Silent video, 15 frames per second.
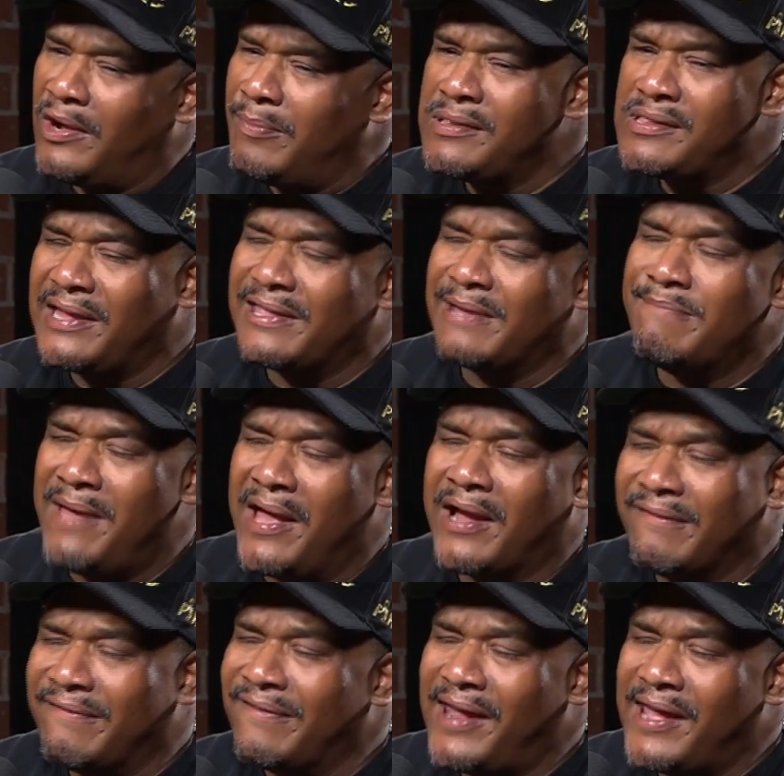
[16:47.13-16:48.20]
almost like the
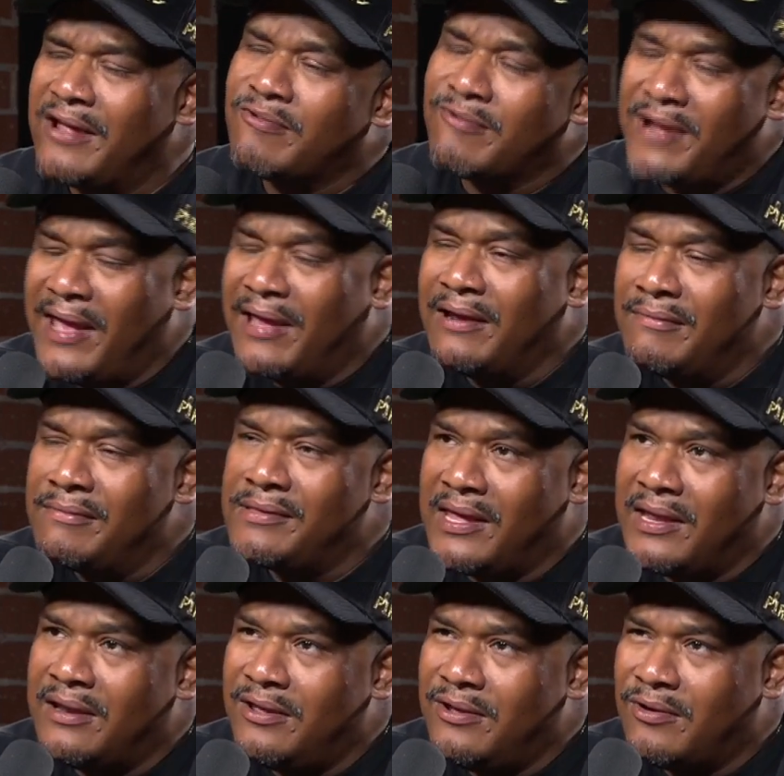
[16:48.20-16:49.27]
mecca for like creatives
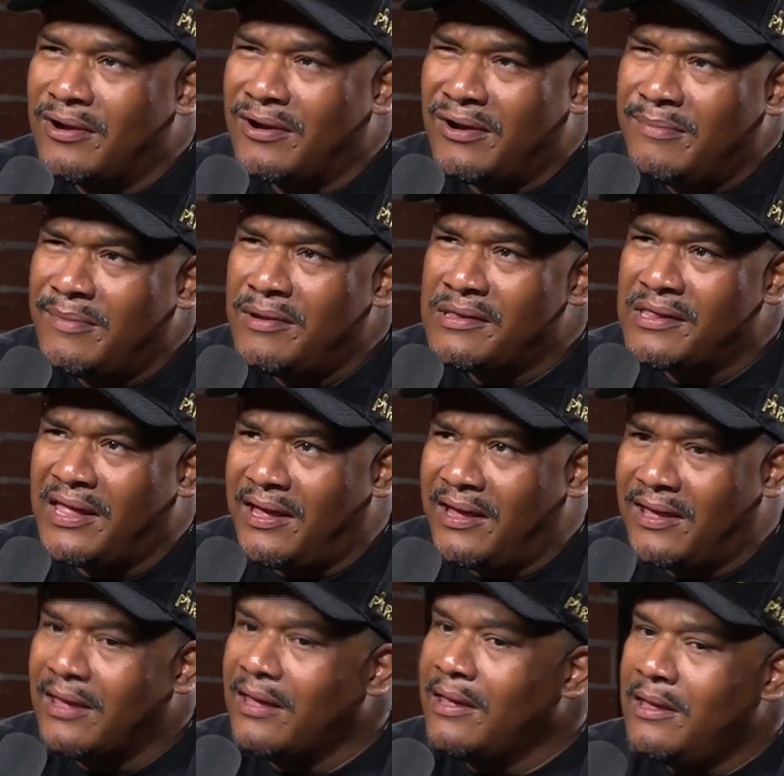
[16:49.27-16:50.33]
in New York. Almost
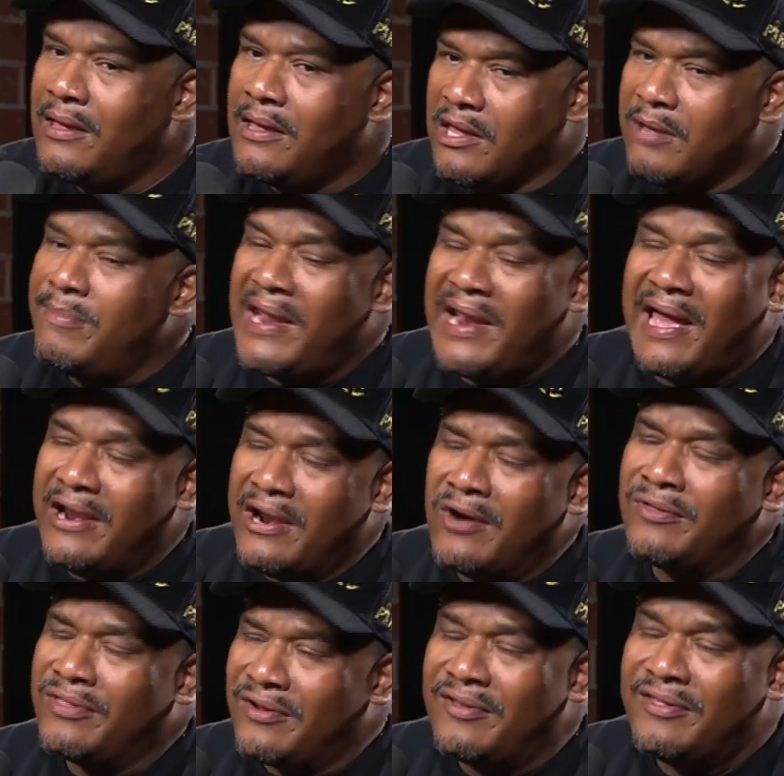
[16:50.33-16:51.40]
like you may not
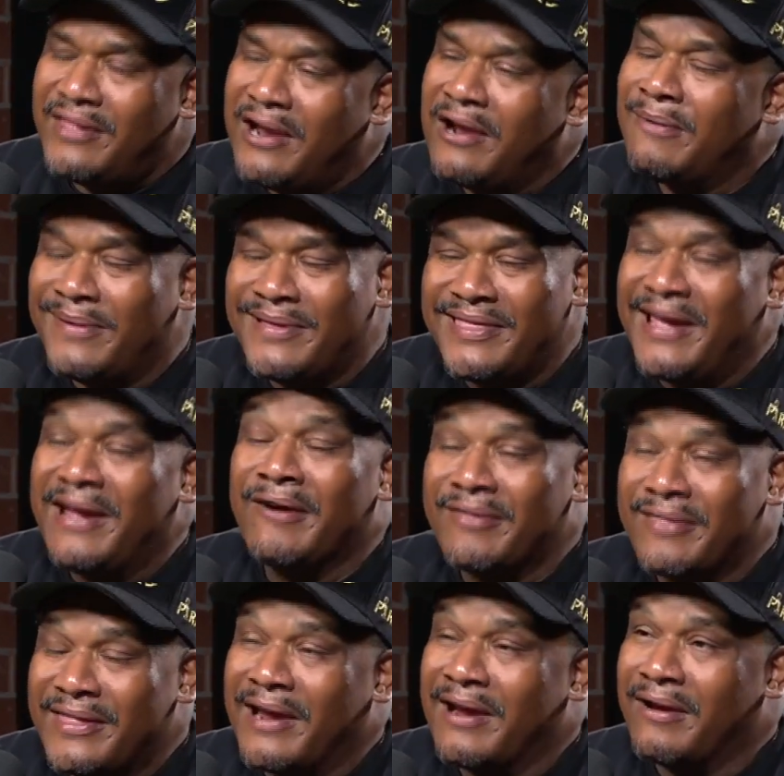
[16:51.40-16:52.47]
know they're there, but they are
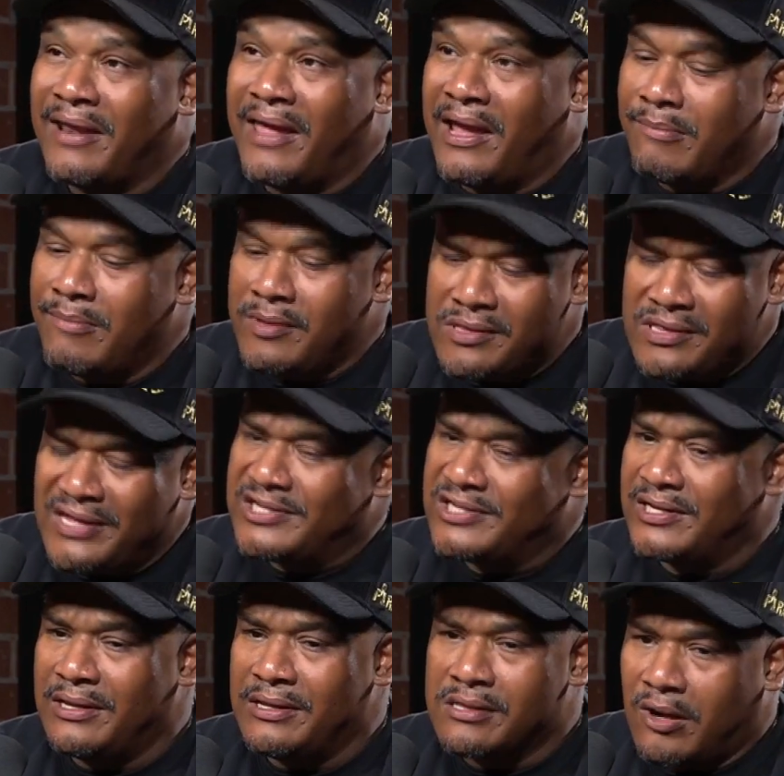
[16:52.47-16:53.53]
there. Like
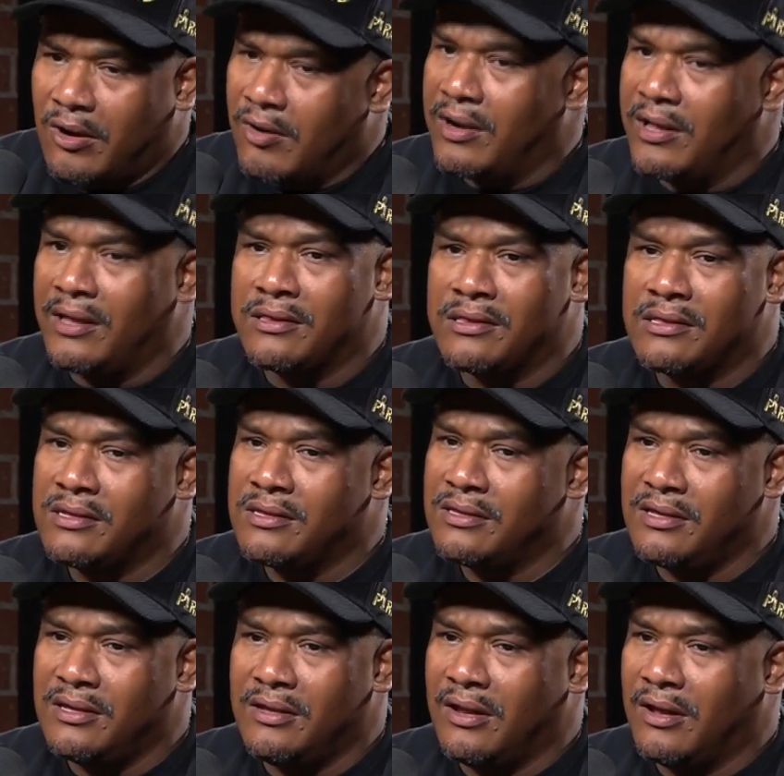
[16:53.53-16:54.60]
musicians, artists,
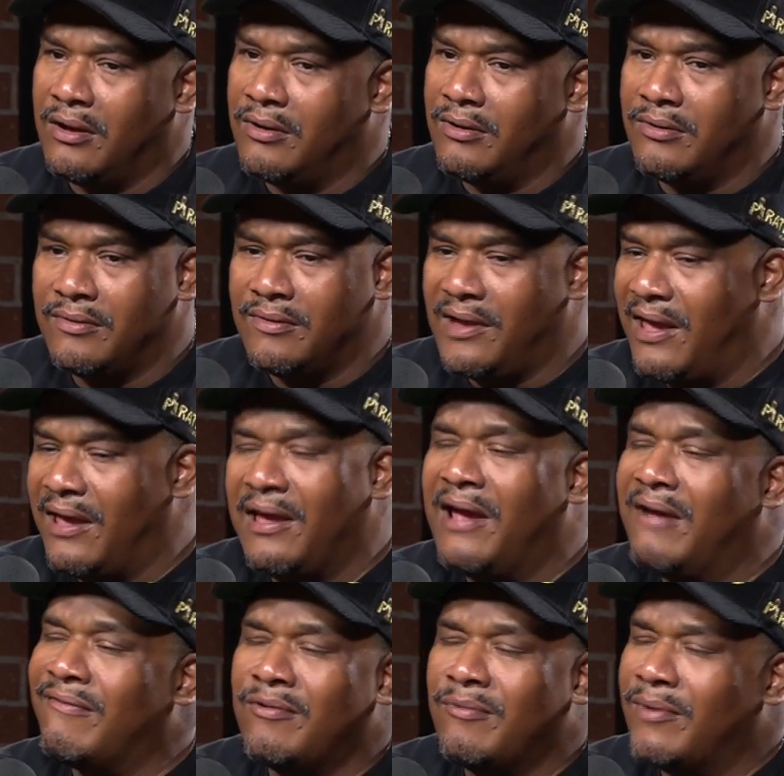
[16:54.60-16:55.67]
you know,
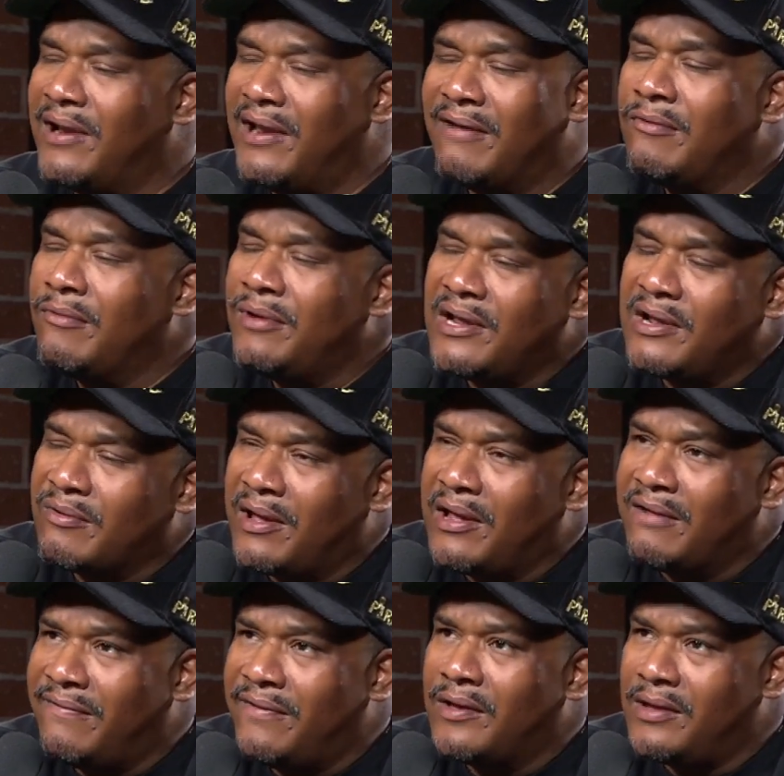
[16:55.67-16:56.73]
everyone in the
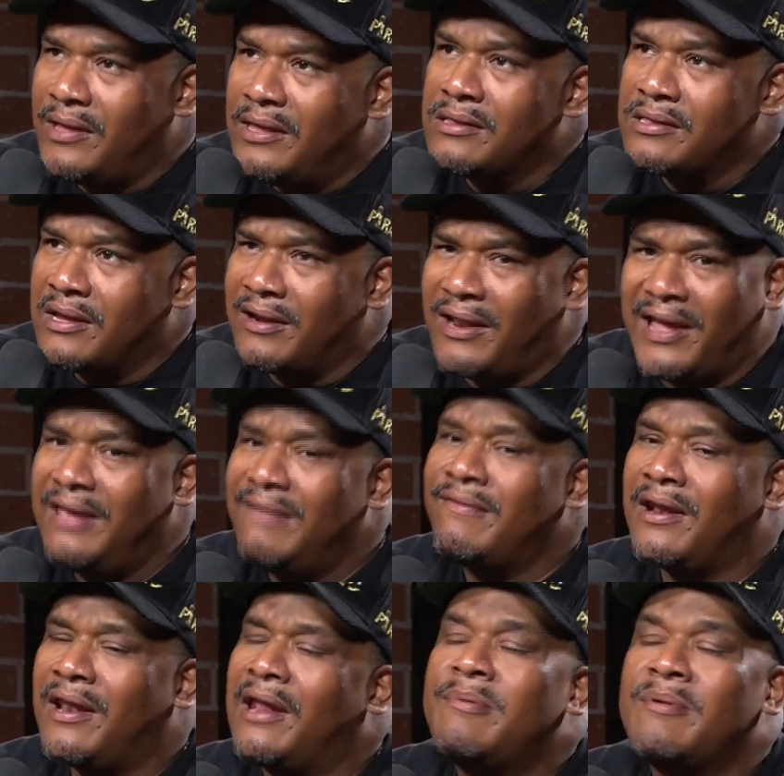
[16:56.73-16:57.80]
creative field is there. Like
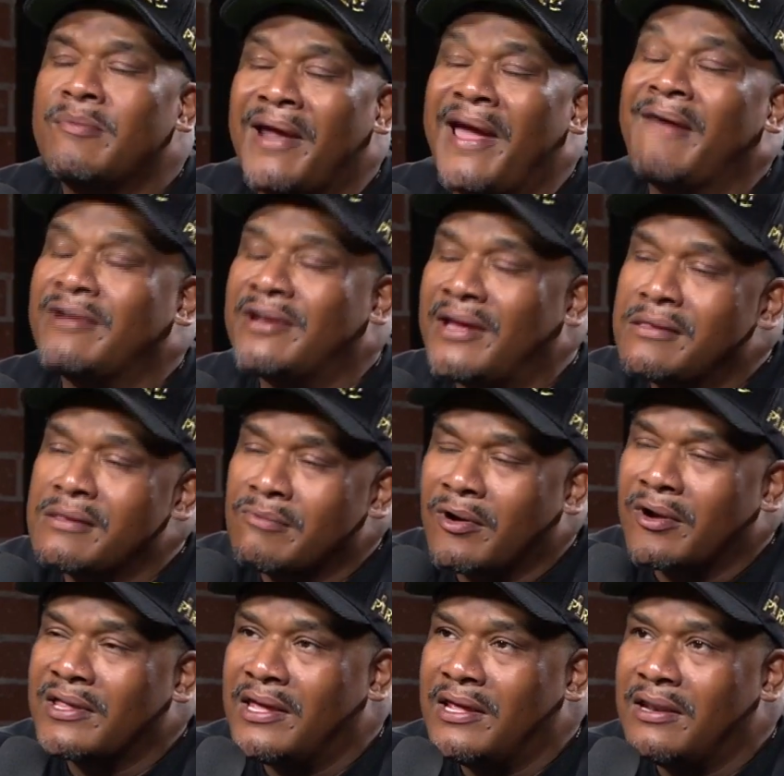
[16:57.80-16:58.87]
even a lot of people in advertising
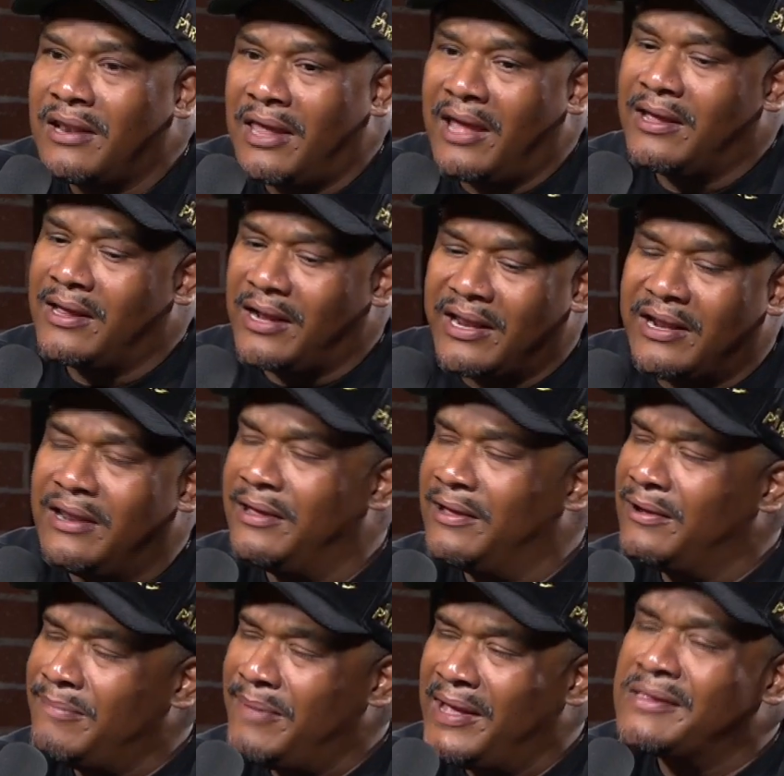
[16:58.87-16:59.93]
worked in like Clinton
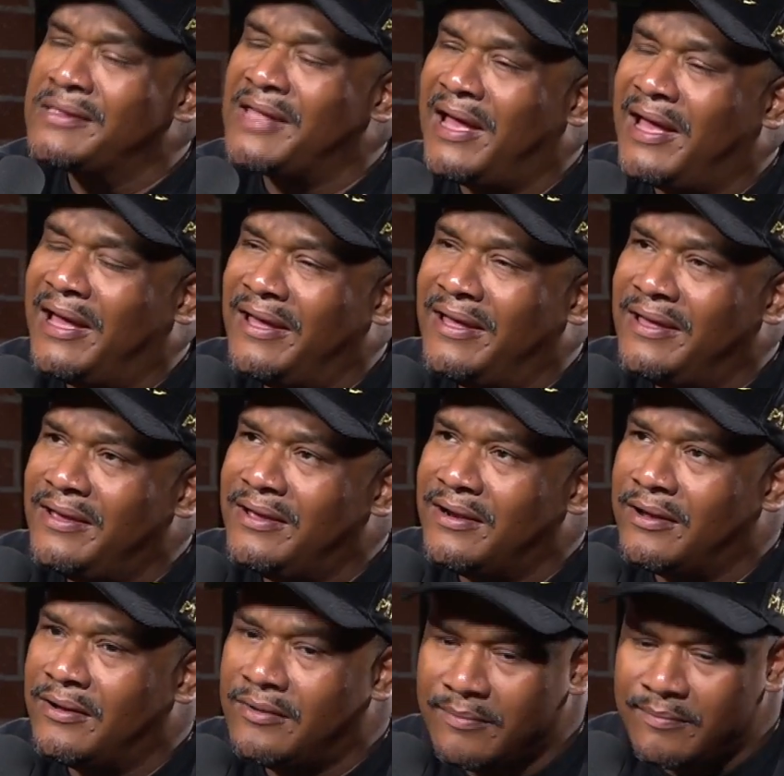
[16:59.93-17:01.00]
Hill, Bed-Stuy, you
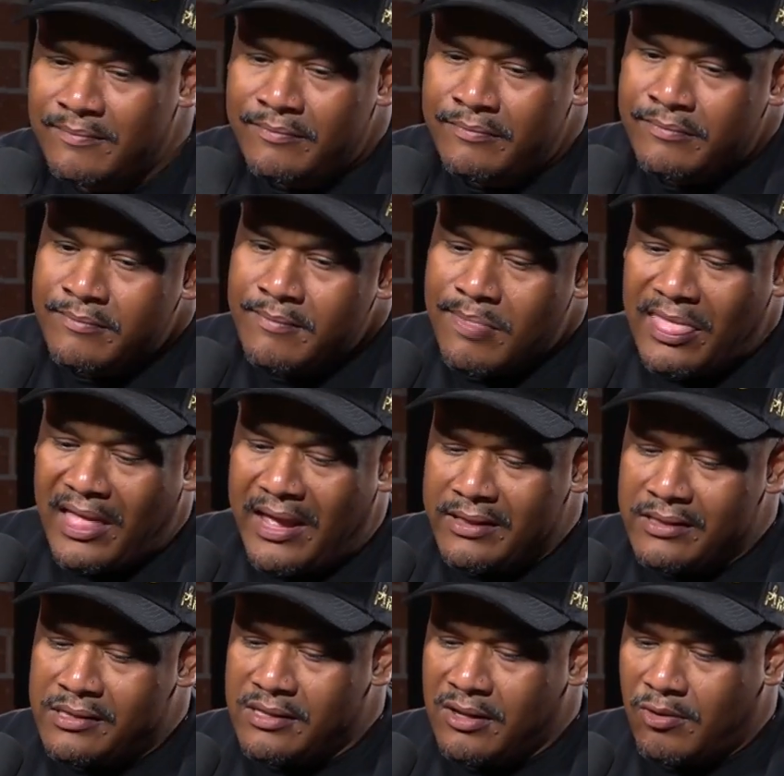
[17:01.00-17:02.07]
know.
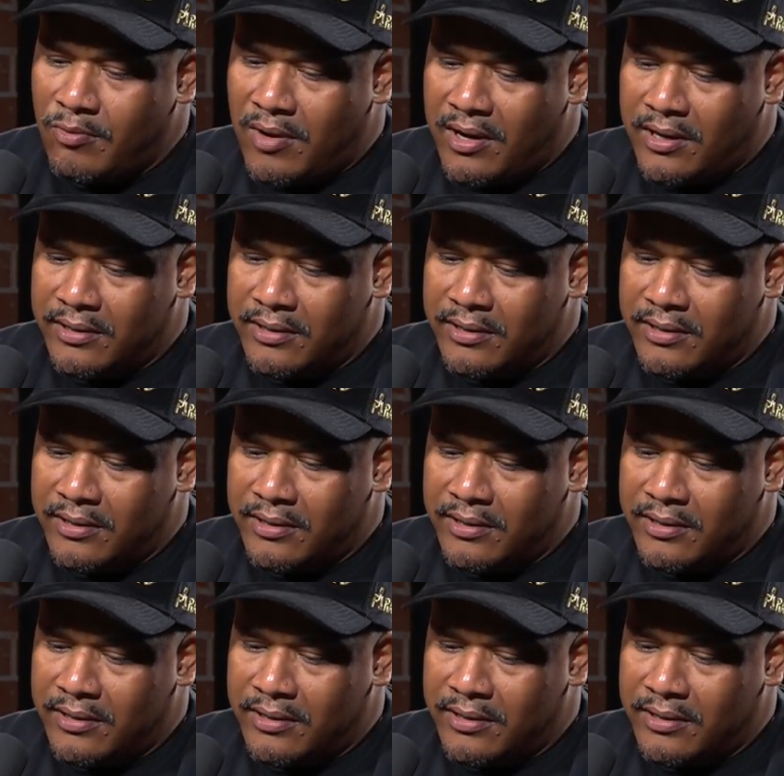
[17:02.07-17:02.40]
And so,